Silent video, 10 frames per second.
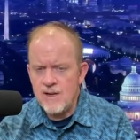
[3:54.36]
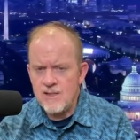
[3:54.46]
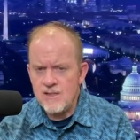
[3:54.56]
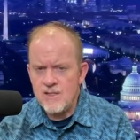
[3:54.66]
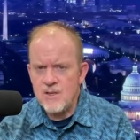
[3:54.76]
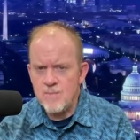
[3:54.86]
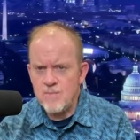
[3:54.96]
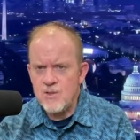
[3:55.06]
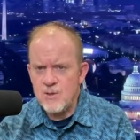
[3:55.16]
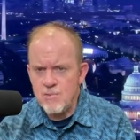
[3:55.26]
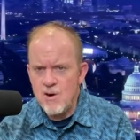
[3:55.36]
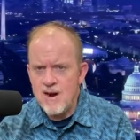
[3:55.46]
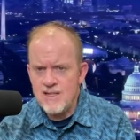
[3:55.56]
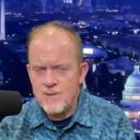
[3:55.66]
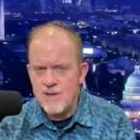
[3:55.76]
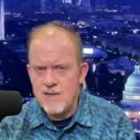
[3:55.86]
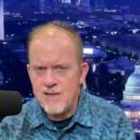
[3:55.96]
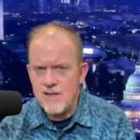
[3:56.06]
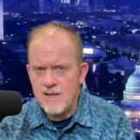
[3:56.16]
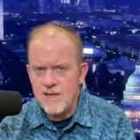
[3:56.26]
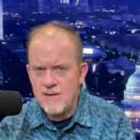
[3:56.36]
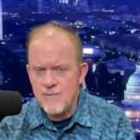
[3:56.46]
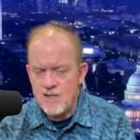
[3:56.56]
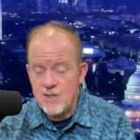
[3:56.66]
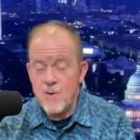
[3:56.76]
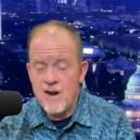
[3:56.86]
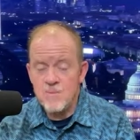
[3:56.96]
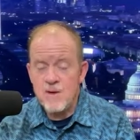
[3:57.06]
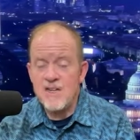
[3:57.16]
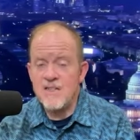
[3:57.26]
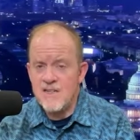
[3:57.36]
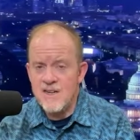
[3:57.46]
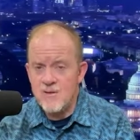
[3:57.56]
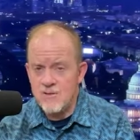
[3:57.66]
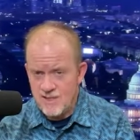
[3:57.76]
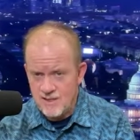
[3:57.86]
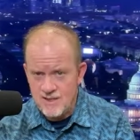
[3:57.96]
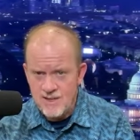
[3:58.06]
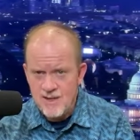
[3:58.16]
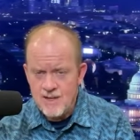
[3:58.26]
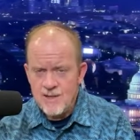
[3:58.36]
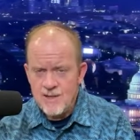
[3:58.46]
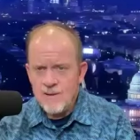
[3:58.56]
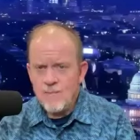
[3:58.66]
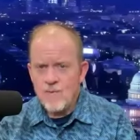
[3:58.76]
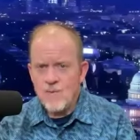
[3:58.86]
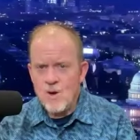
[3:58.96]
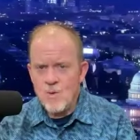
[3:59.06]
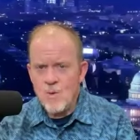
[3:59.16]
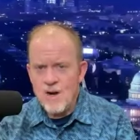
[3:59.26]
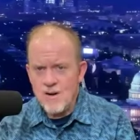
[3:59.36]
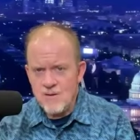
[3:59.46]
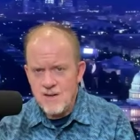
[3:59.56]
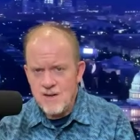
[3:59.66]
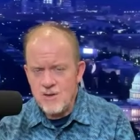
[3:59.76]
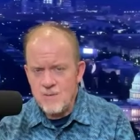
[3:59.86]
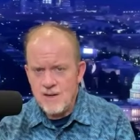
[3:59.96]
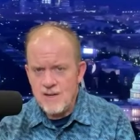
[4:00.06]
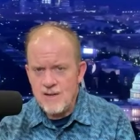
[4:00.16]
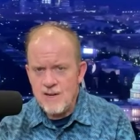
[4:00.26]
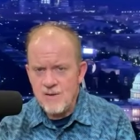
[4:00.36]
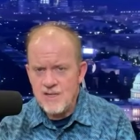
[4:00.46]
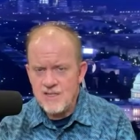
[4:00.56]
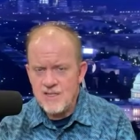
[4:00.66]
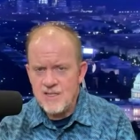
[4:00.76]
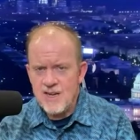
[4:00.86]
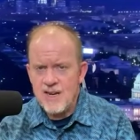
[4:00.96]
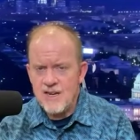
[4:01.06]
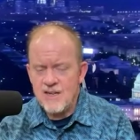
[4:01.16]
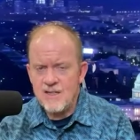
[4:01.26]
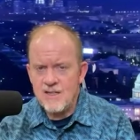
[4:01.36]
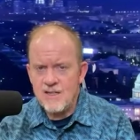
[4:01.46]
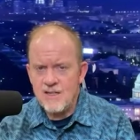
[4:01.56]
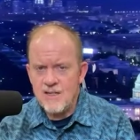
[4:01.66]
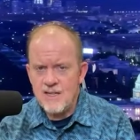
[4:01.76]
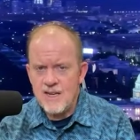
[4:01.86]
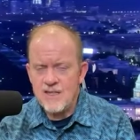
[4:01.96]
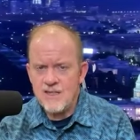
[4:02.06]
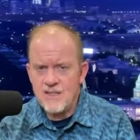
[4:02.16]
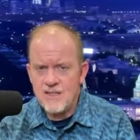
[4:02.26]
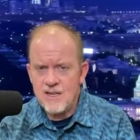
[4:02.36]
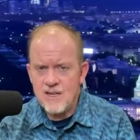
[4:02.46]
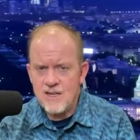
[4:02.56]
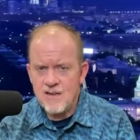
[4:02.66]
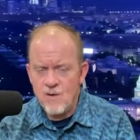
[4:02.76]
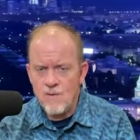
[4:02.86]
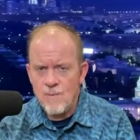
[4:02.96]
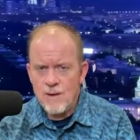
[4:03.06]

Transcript: has su- surprised me, uh, has surprised me continuously, one way or another. But you know, his stand uh, against, uh, you know,